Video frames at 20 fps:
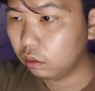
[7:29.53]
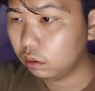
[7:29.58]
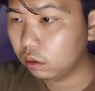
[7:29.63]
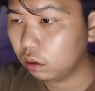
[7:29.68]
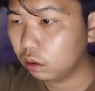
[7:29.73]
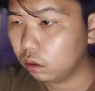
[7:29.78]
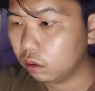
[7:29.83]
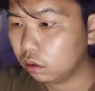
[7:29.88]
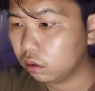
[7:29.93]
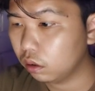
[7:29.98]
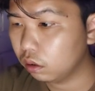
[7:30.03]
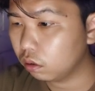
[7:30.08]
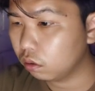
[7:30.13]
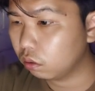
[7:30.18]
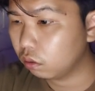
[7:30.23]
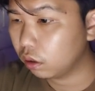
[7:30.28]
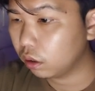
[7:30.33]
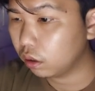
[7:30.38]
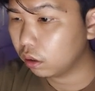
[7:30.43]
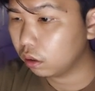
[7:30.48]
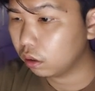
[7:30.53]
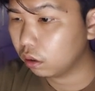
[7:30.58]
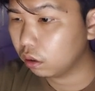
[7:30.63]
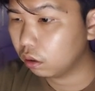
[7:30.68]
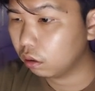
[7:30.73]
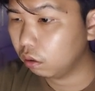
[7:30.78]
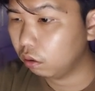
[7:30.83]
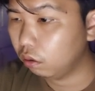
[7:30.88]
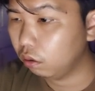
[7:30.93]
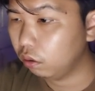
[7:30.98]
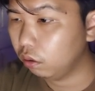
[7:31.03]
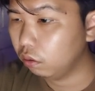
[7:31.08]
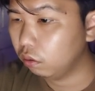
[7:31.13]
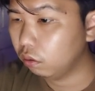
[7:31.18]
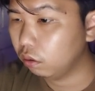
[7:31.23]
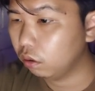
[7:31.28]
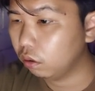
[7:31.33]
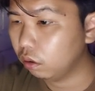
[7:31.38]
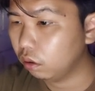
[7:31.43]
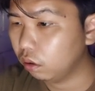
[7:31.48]
Is that correct? Or
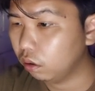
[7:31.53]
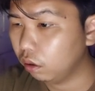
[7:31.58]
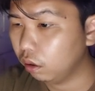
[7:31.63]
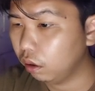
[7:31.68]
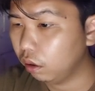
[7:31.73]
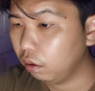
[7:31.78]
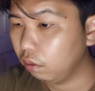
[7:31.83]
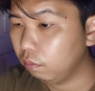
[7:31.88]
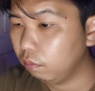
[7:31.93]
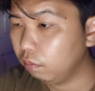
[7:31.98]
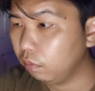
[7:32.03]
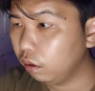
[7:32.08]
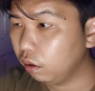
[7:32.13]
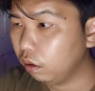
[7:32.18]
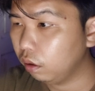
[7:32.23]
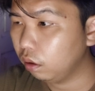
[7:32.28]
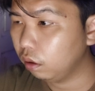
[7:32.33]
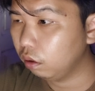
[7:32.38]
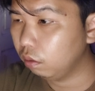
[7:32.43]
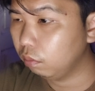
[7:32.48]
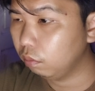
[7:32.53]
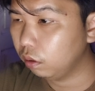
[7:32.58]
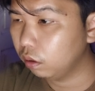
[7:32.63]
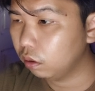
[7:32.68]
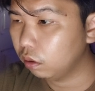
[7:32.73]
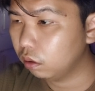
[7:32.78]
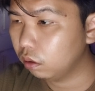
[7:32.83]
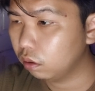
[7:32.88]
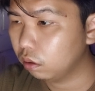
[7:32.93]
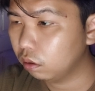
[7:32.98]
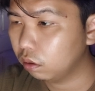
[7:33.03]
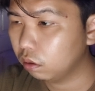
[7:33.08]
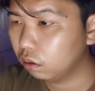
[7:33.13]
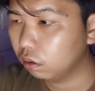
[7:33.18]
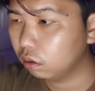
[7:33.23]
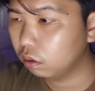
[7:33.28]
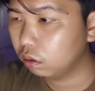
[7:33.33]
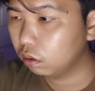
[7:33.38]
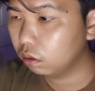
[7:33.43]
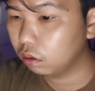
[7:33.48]
your name and email.
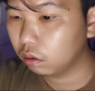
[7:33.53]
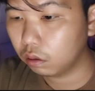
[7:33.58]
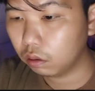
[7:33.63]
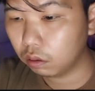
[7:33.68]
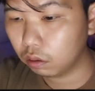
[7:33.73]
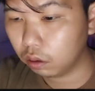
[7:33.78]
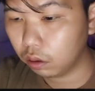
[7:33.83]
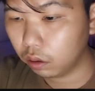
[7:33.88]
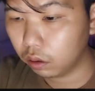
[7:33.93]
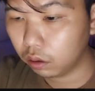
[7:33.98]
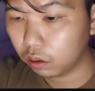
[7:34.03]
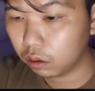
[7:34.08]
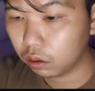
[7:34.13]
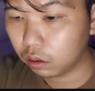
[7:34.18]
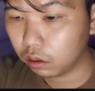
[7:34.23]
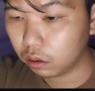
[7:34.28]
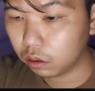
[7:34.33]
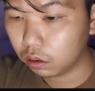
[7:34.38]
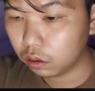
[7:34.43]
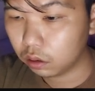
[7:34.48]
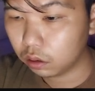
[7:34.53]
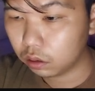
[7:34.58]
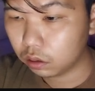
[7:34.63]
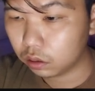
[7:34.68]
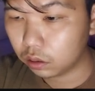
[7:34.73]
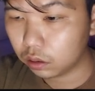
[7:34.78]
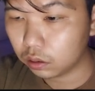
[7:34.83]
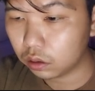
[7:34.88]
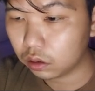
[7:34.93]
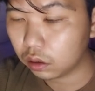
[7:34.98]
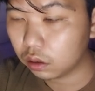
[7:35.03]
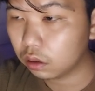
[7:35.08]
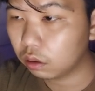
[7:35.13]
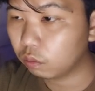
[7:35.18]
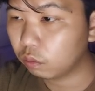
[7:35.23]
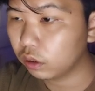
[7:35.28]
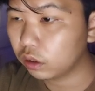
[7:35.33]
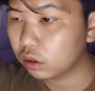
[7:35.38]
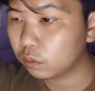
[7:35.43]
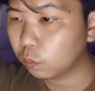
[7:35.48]
All right. Since in
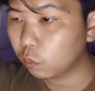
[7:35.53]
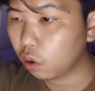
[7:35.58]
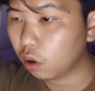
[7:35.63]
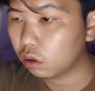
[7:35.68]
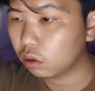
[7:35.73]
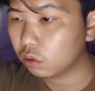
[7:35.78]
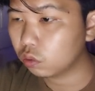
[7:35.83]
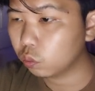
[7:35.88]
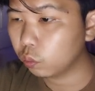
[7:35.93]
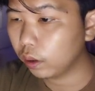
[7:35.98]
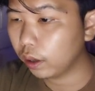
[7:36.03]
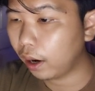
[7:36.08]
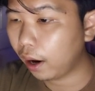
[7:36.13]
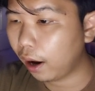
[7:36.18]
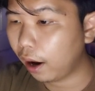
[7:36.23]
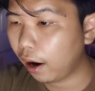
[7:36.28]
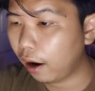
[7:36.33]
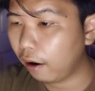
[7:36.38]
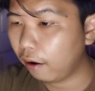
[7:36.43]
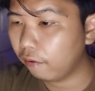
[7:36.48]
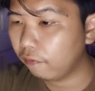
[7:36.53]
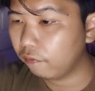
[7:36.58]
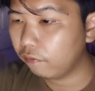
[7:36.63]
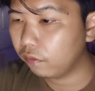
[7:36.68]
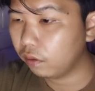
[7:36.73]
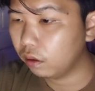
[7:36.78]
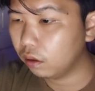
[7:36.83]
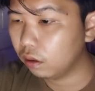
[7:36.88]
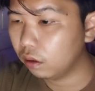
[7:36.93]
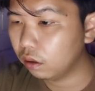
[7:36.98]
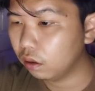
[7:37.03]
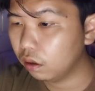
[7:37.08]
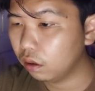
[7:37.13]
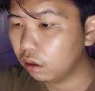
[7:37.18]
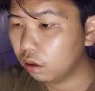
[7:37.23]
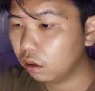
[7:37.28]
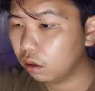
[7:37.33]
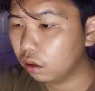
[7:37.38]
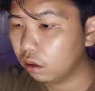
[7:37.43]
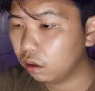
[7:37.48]
the response we have
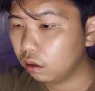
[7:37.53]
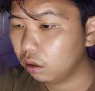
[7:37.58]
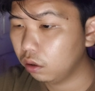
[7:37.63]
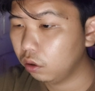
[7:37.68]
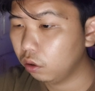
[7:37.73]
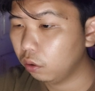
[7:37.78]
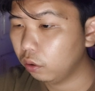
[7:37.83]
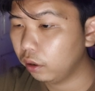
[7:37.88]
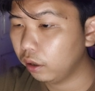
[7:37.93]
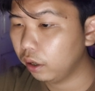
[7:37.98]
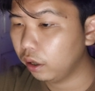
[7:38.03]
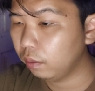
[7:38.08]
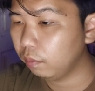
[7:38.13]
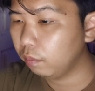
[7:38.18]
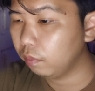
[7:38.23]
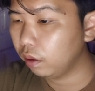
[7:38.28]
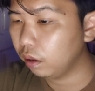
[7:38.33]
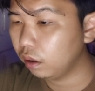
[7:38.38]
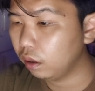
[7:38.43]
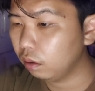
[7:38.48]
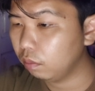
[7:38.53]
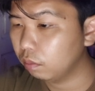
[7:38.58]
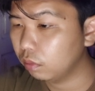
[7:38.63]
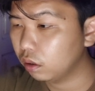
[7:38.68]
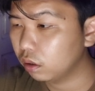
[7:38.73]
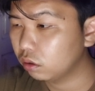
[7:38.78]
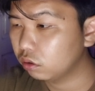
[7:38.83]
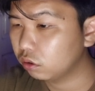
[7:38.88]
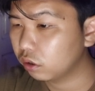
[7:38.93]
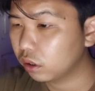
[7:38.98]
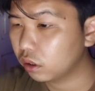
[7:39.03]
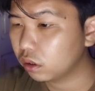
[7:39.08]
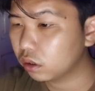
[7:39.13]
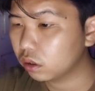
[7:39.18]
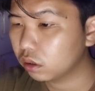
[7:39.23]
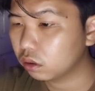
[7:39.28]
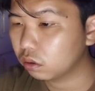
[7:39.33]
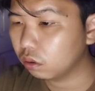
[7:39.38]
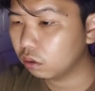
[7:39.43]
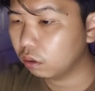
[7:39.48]
the your name and email address,
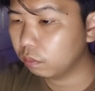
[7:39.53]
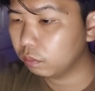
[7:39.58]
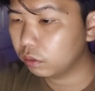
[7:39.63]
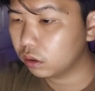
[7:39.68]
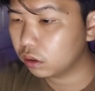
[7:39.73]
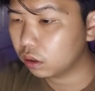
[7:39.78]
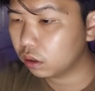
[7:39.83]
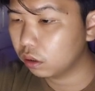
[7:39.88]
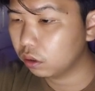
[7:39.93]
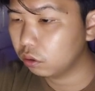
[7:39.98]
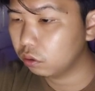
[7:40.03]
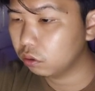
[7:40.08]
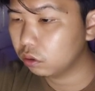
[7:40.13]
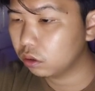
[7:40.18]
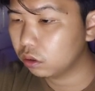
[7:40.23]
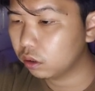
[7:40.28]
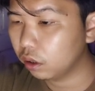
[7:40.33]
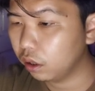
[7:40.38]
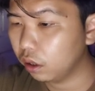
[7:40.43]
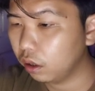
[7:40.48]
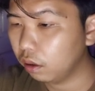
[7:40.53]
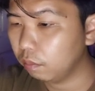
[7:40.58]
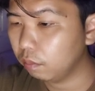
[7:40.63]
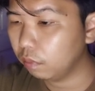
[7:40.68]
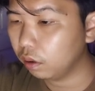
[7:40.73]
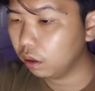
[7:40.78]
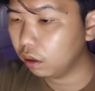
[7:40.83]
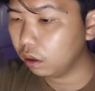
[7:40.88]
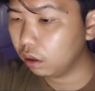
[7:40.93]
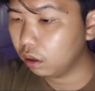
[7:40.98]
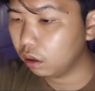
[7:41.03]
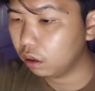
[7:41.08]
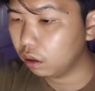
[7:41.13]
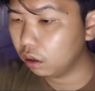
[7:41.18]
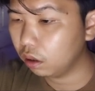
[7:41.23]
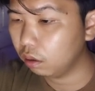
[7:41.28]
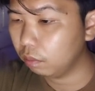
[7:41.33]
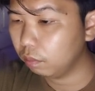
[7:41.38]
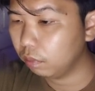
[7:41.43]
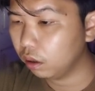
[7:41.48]
so I'm just gonna use name and
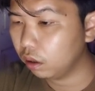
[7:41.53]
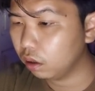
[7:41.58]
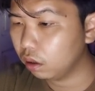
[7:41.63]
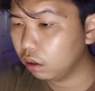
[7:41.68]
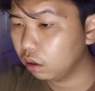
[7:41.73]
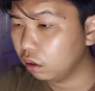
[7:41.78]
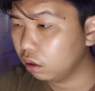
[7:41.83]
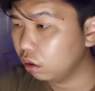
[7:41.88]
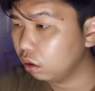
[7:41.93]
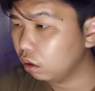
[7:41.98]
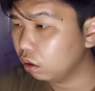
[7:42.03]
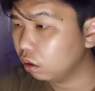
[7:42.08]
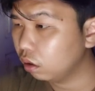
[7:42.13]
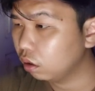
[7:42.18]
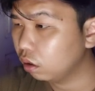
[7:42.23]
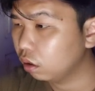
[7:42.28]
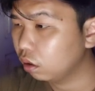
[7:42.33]
email here.